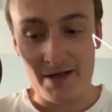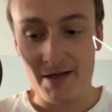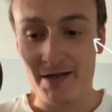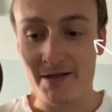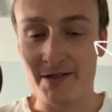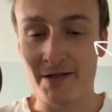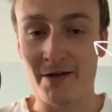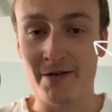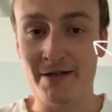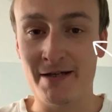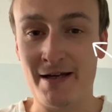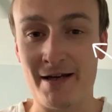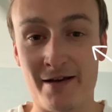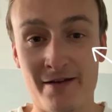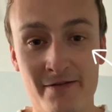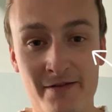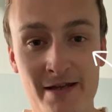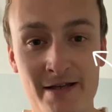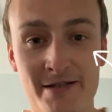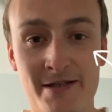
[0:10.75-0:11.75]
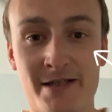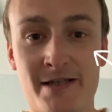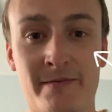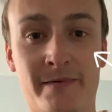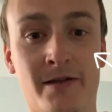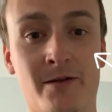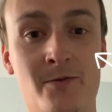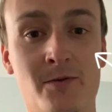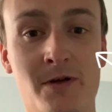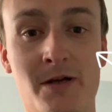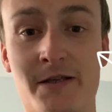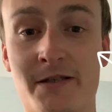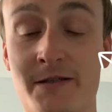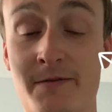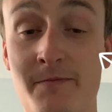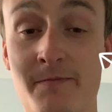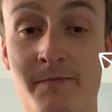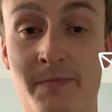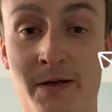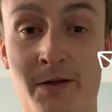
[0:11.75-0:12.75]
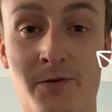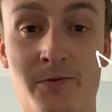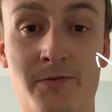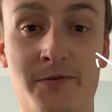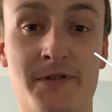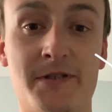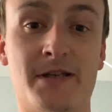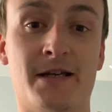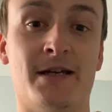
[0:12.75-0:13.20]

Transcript: So yeah, these are some of the worst builds